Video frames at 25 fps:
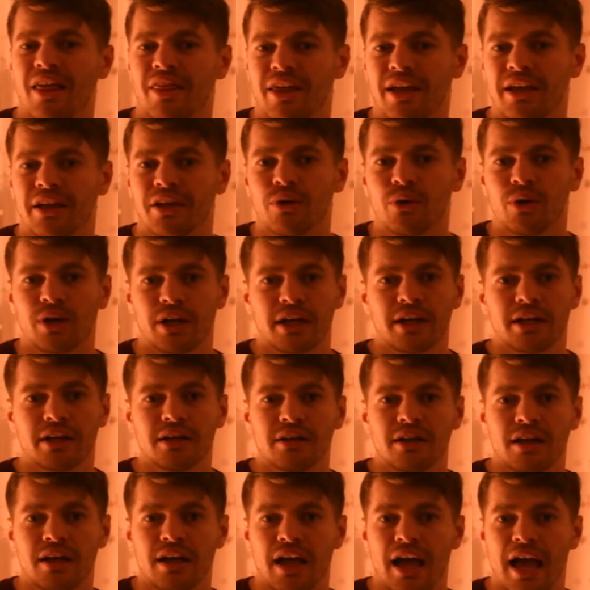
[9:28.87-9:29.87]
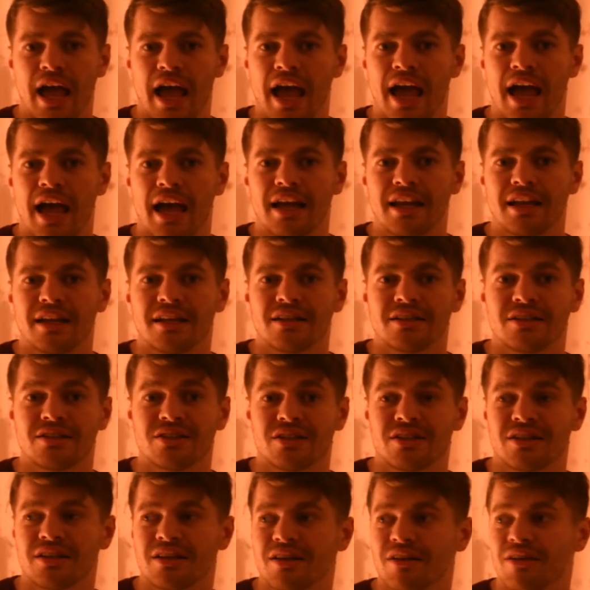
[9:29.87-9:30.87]
Thank you again,
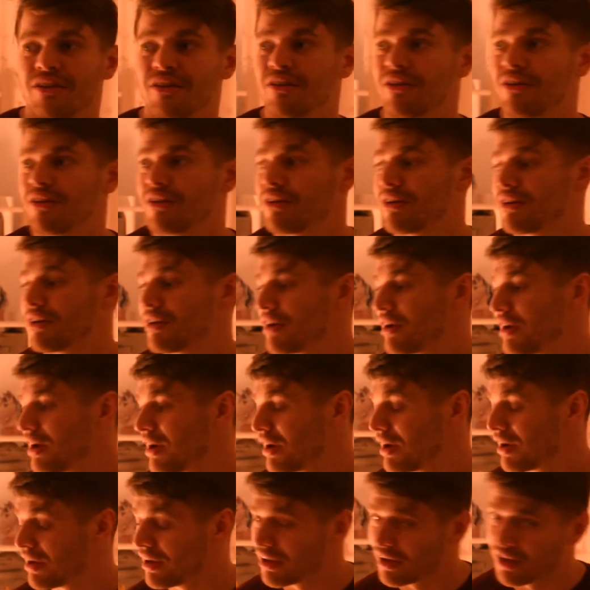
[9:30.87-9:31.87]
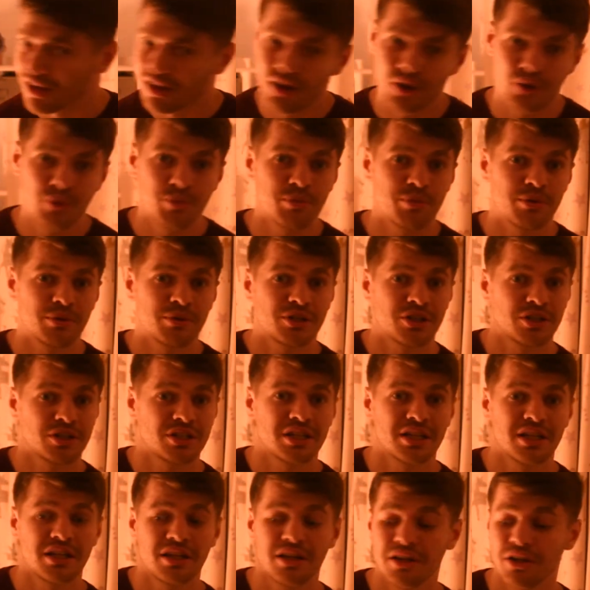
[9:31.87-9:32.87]
and hope to
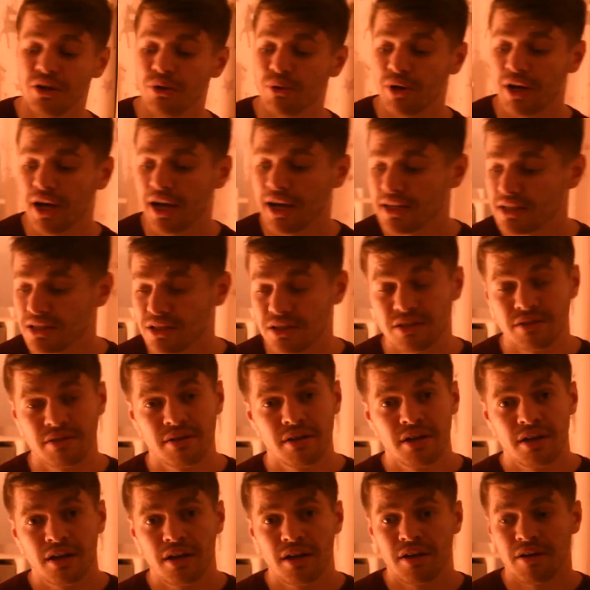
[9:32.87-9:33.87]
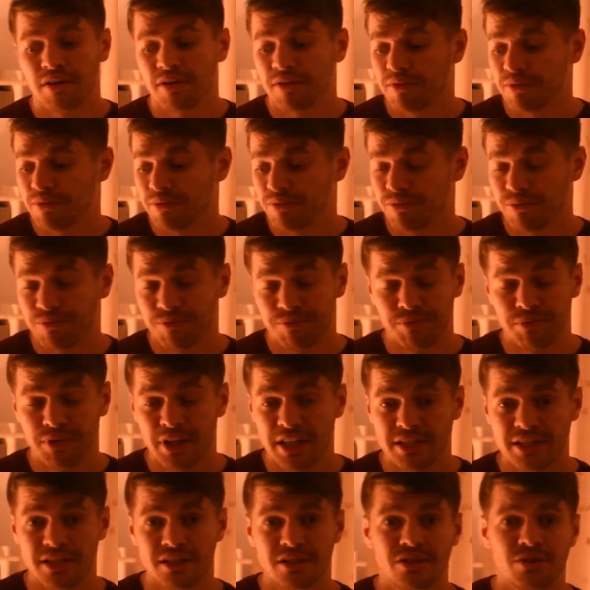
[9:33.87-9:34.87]
see you guys
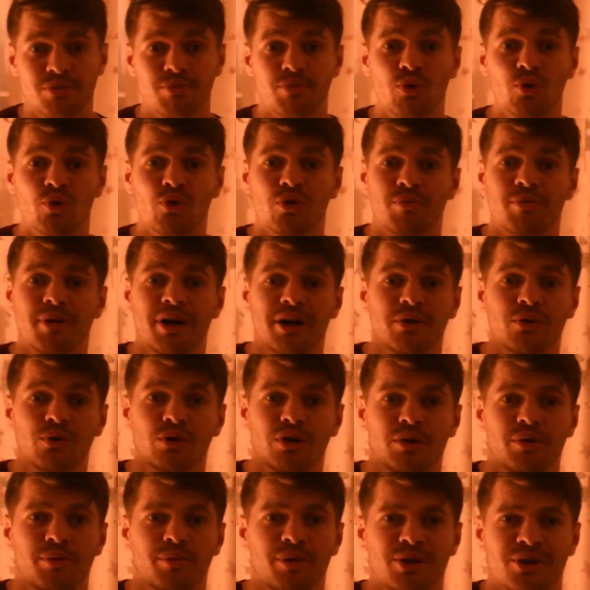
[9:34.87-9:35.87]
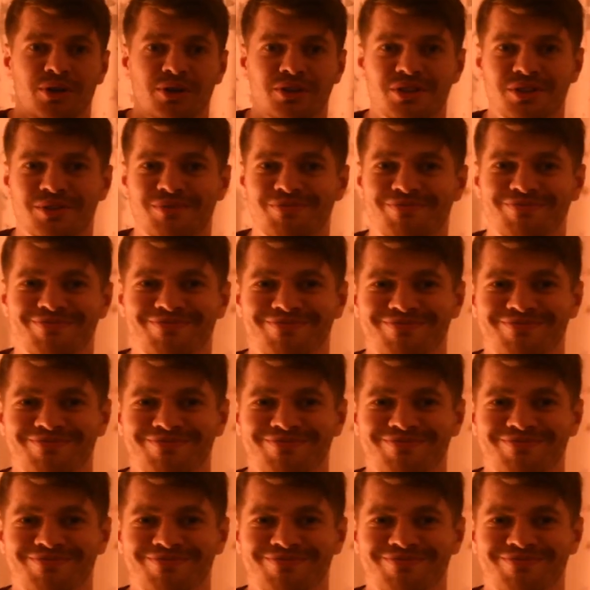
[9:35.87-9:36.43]
listen to more of my audiobooks.